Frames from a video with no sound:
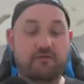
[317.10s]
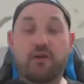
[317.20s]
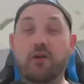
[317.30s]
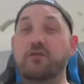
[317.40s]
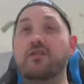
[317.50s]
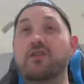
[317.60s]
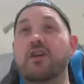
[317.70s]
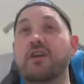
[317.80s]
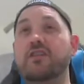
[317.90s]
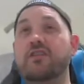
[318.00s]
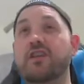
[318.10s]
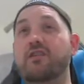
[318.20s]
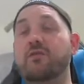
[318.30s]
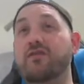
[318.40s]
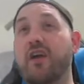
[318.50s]
Volt Scourge, so
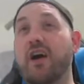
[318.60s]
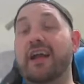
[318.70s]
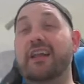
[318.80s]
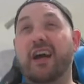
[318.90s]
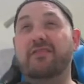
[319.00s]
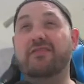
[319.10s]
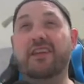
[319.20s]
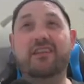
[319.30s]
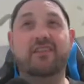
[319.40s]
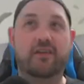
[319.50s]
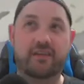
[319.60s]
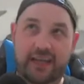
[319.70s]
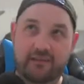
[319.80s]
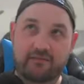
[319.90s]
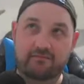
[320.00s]
this one's flying, lifelink, so
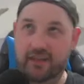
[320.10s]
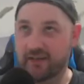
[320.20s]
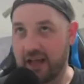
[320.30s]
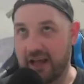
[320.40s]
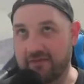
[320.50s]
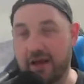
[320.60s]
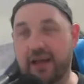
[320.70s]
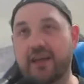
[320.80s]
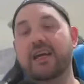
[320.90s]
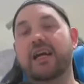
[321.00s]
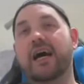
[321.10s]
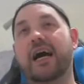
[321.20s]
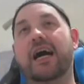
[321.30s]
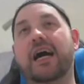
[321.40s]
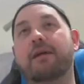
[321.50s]
again gets life back,
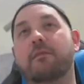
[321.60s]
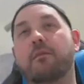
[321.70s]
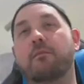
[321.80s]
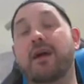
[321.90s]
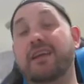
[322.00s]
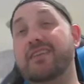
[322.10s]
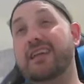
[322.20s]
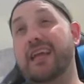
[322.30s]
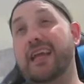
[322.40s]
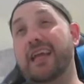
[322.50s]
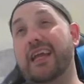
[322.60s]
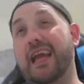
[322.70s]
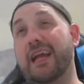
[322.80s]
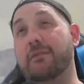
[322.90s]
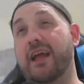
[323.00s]
but it
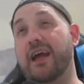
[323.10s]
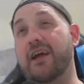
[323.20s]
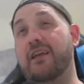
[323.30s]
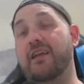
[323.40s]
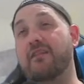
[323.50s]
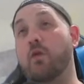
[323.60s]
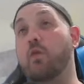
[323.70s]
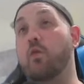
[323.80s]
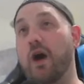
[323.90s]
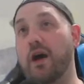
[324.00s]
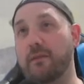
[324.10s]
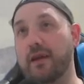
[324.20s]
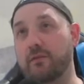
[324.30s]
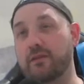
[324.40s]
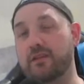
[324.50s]
can come down for 1
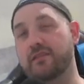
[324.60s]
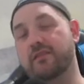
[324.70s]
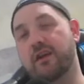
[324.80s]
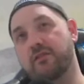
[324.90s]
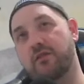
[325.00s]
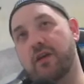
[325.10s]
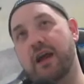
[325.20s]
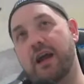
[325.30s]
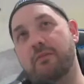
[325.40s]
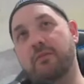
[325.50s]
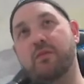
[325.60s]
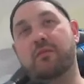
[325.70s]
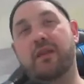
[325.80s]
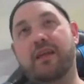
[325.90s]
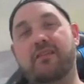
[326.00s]
mana, which is nice, right? I probably
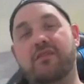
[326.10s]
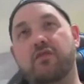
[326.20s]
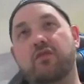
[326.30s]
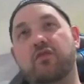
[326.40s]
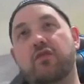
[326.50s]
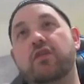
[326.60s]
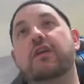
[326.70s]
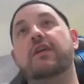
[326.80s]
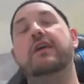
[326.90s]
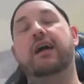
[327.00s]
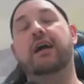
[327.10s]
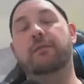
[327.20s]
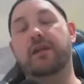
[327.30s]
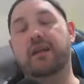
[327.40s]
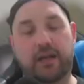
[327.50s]
wouldn't play this if it was 2,
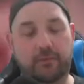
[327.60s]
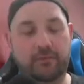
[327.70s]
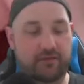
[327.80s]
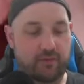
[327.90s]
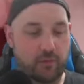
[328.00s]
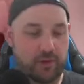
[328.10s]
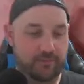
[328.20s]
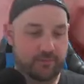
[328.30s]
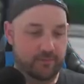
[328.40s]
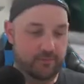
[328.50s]
but it can come down for 1.